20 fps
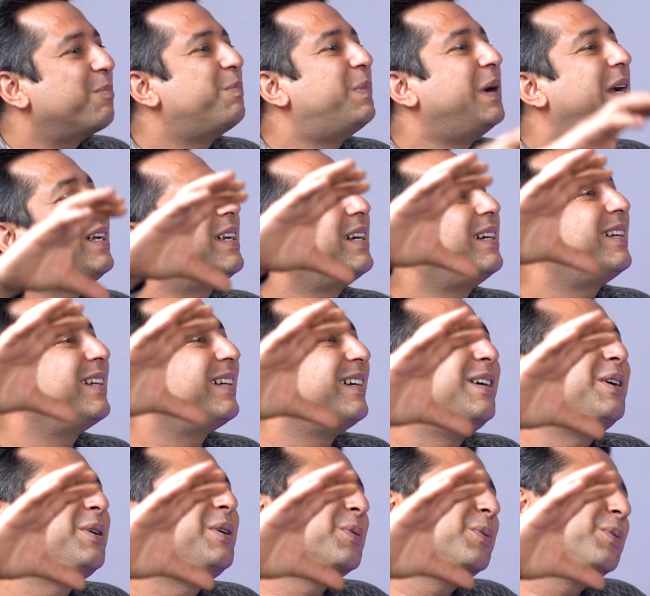built
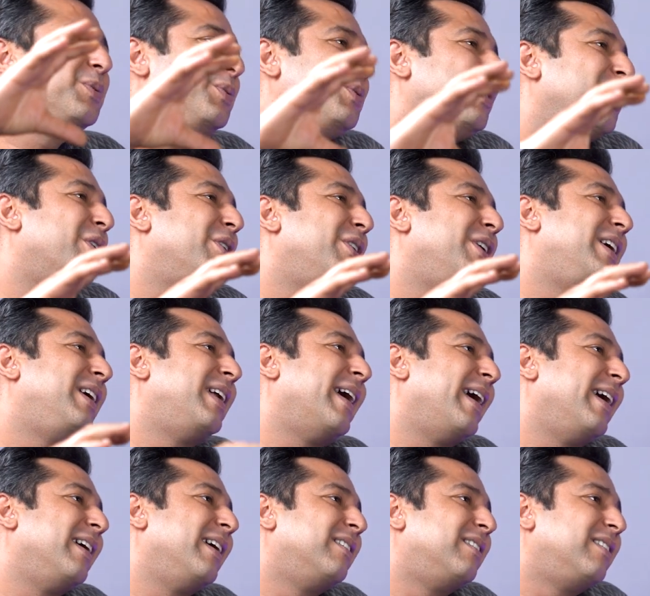into your
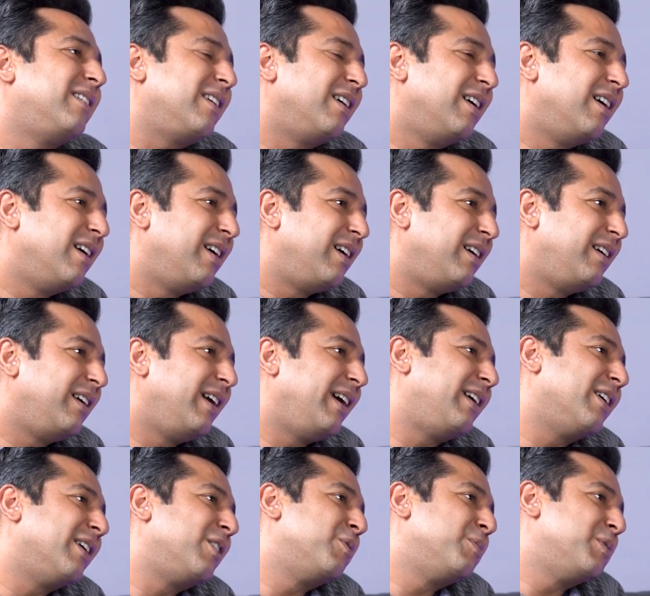entire
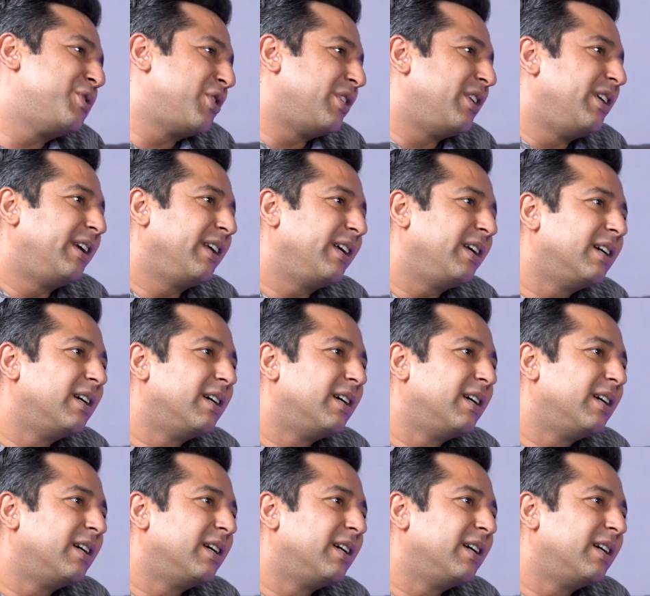data homogeneity?